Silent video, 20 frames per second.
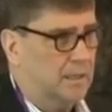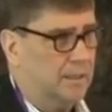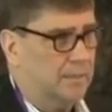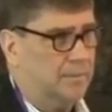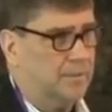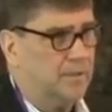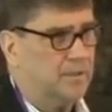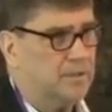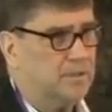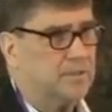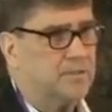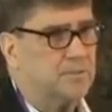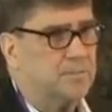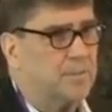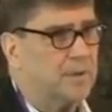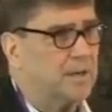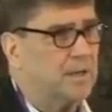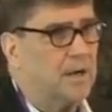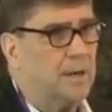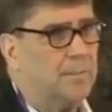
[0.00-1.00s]
I mean,
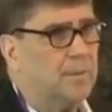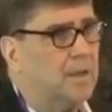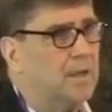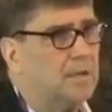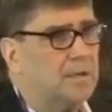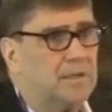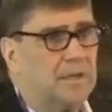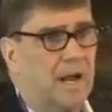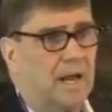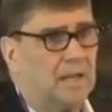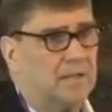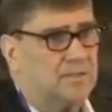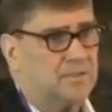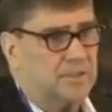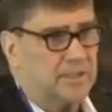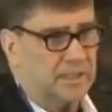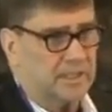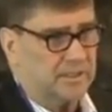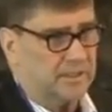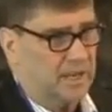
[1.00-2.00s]
a couple hundred dollars,
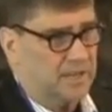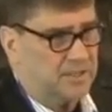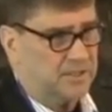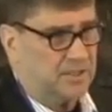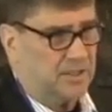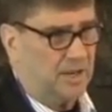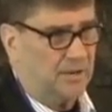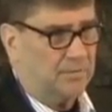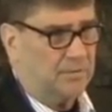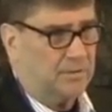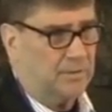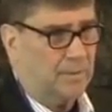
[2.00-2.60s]
you get a nice cover.